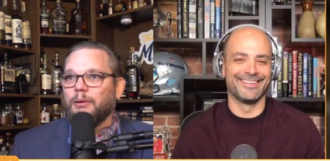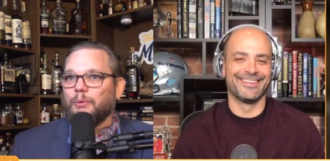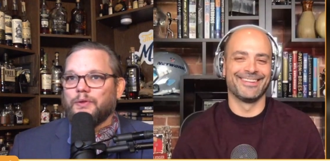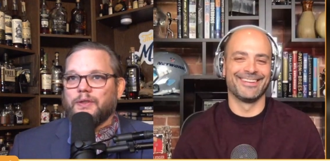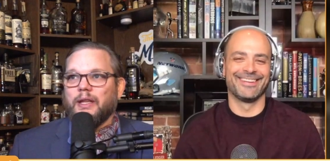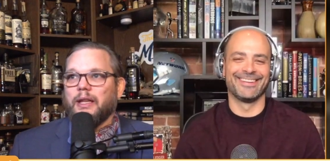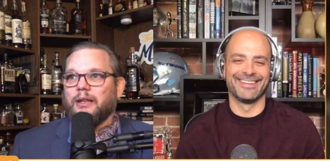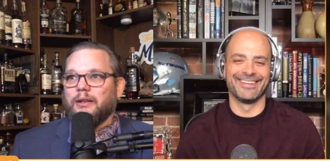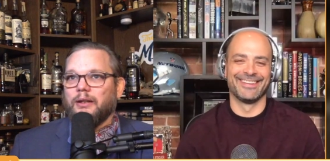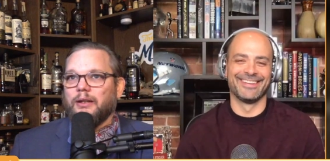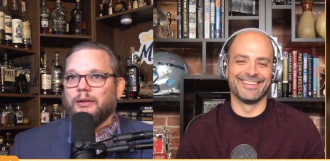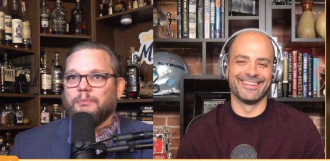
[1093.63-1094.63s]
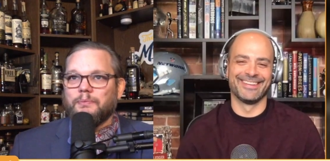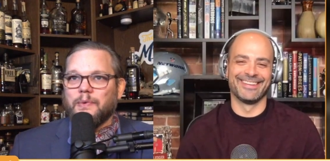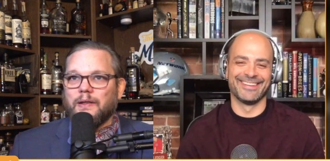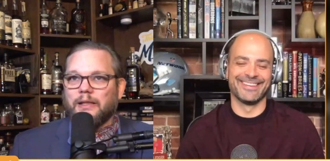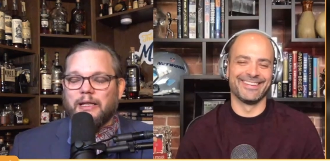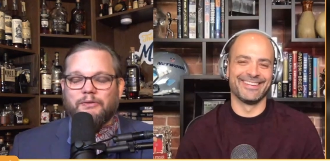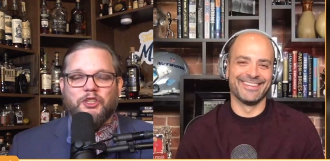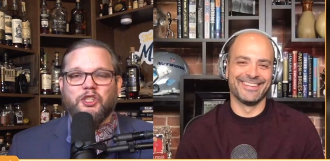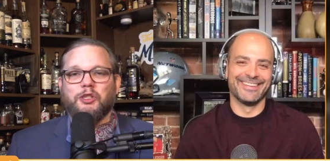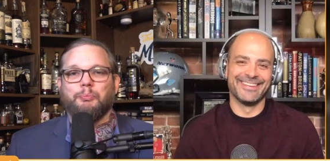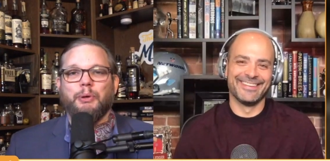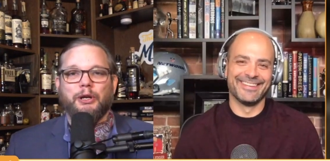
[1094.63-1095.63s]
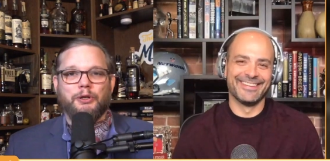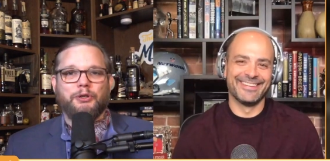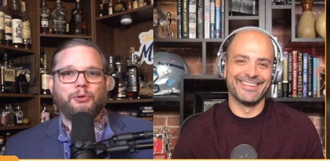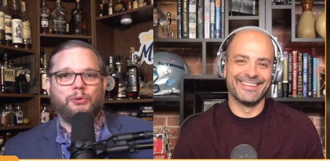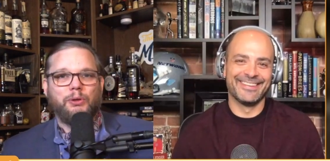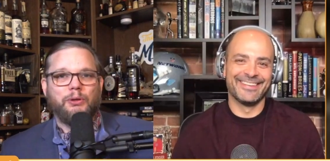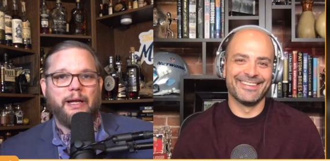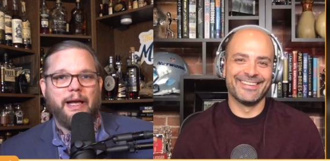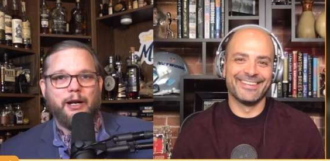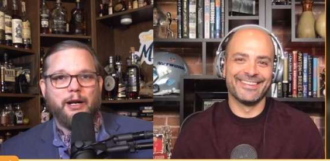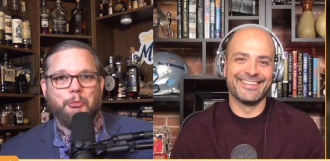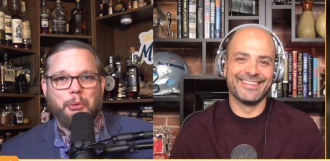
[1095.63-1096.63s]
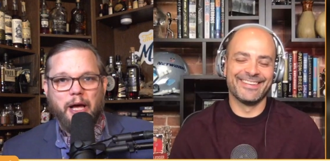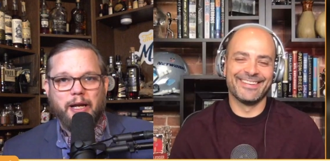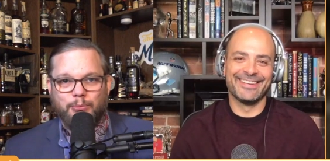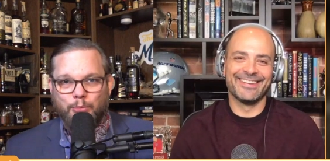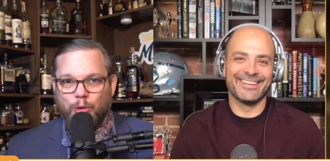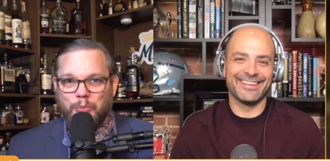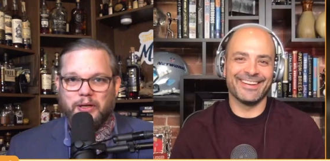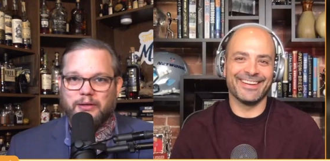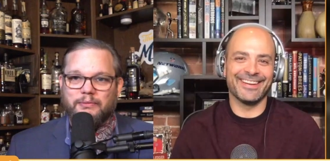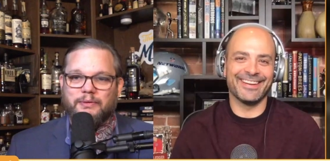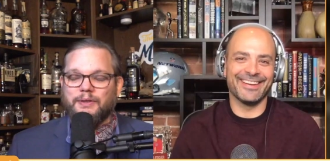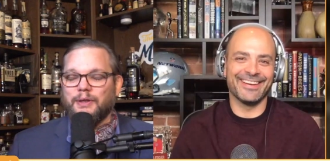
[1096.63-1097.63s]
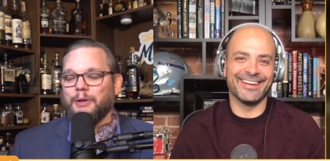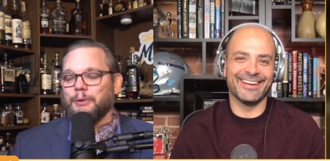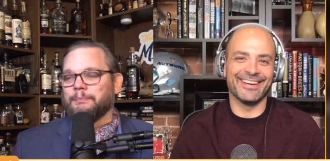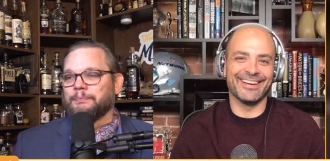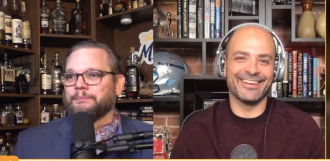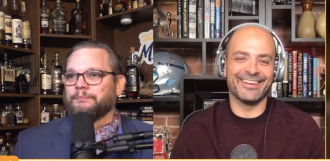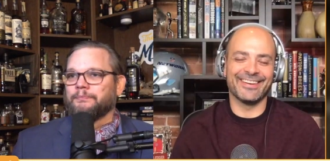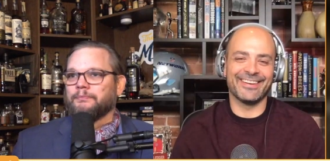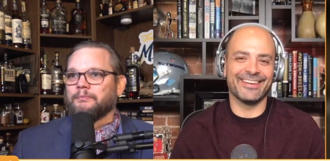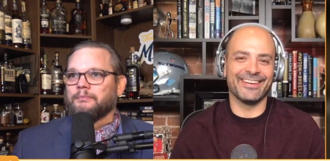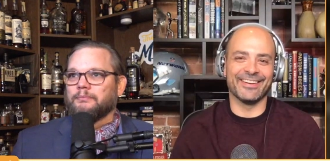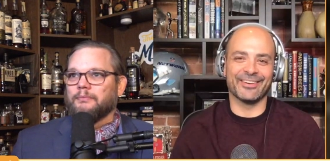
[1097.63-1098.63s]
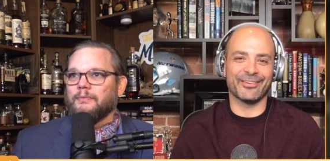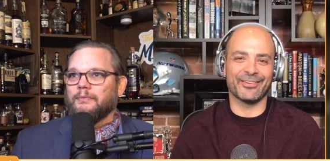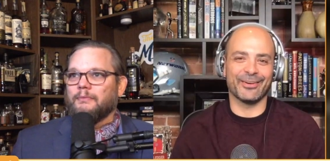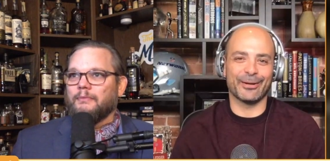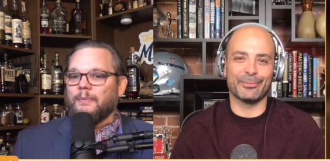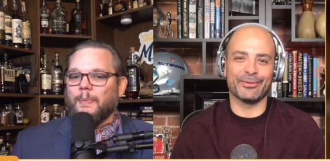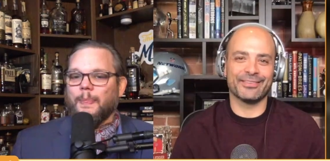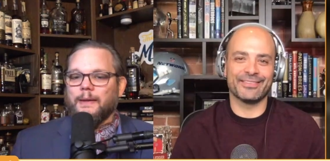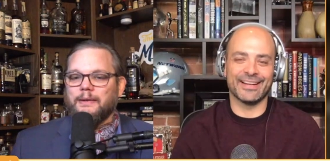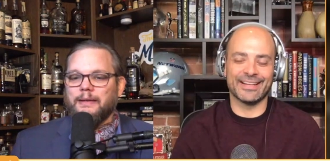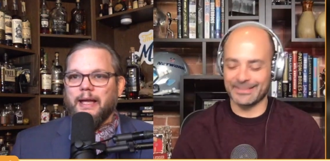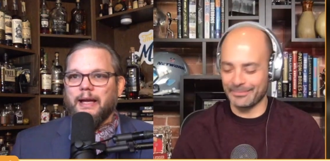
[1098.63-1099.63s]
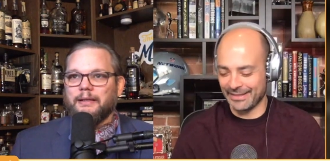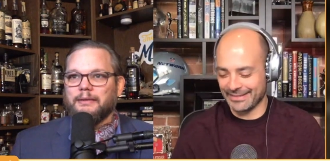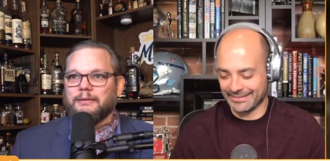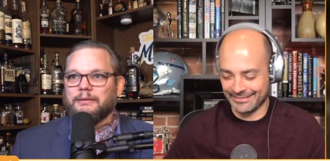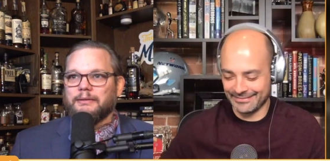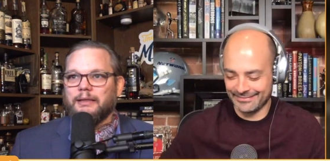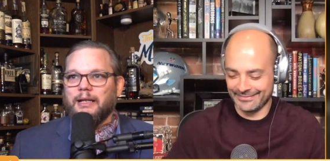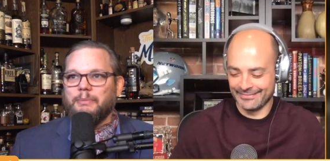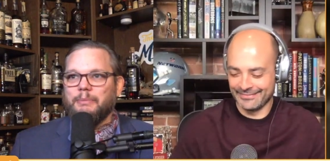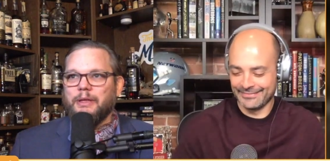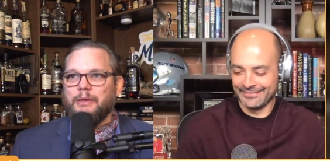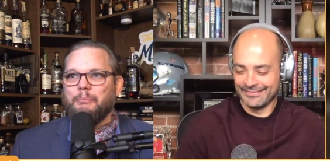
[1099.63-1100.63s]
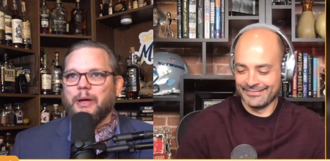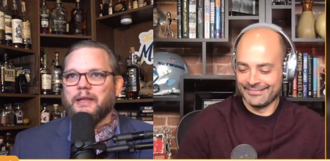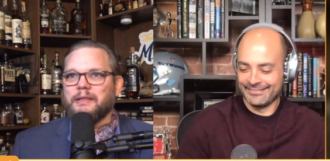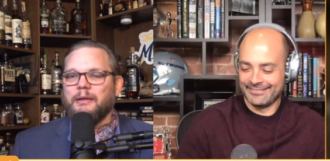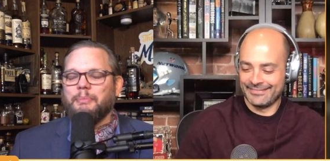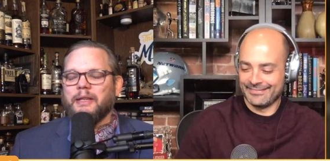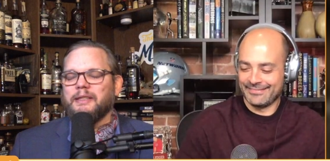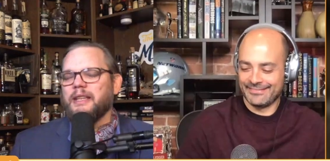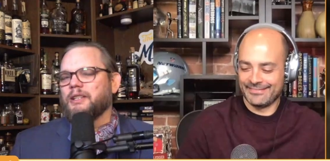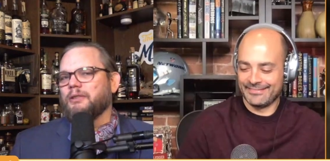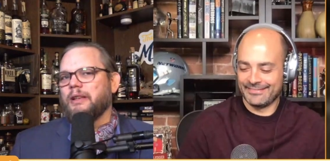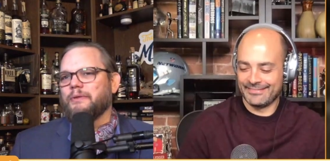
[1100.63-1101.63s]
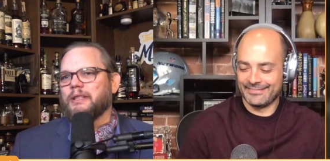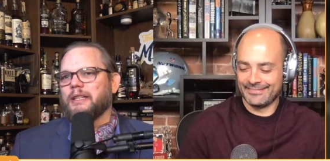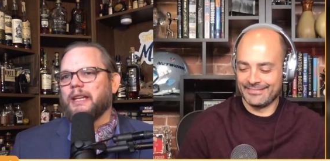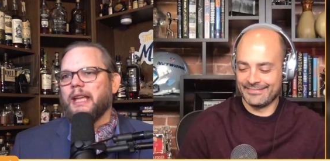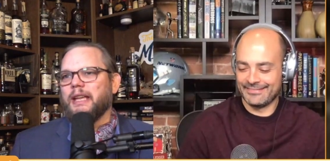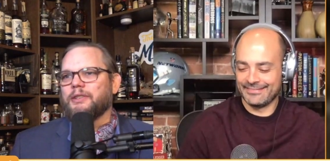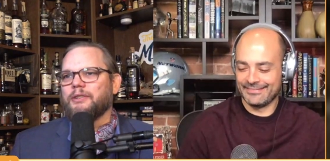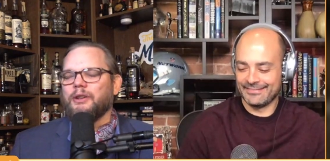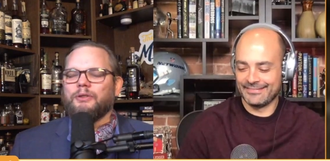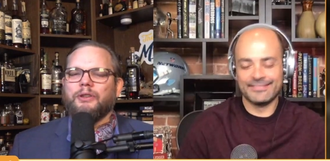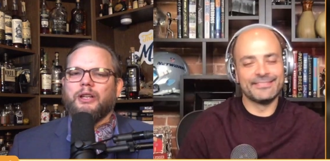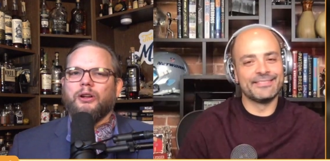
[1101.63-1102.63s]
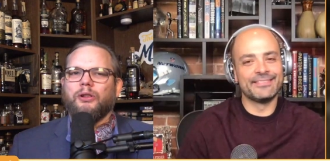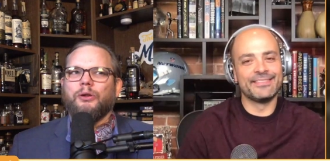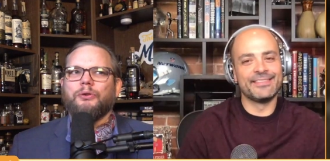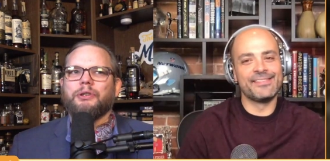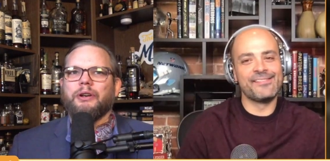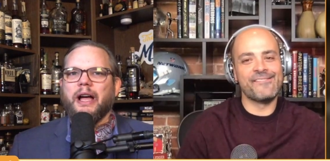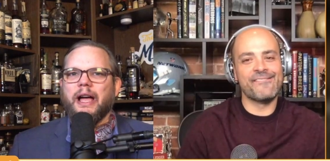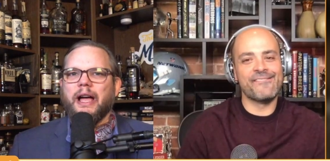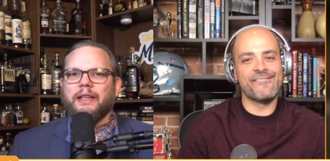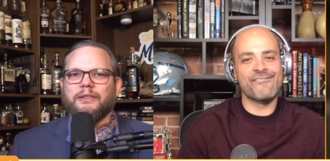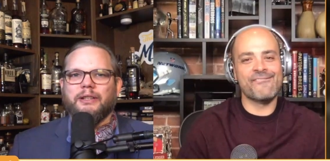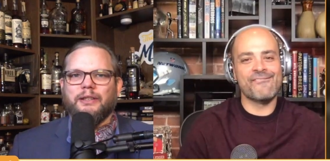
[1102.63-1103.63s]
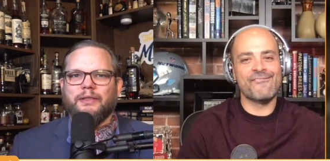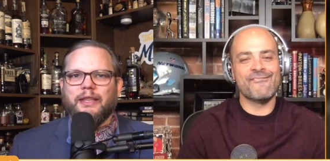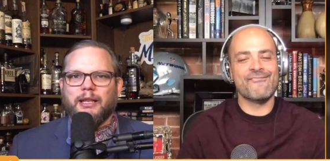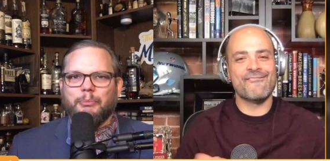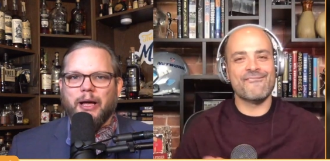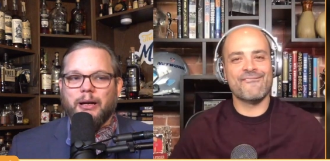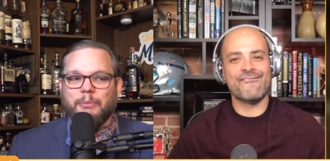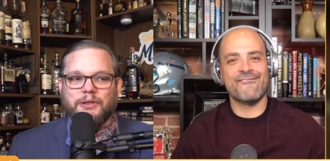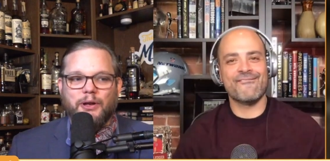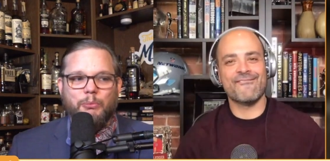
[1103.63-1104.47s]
Speaker 1: it was like uh, kind of a spiritual out of body moment. So
Speaker 2: incredible. That's amazing.
Speaker 1: I mean, the best the best things you'll ever taste. You know, you can close your eyes and you can think about them. It's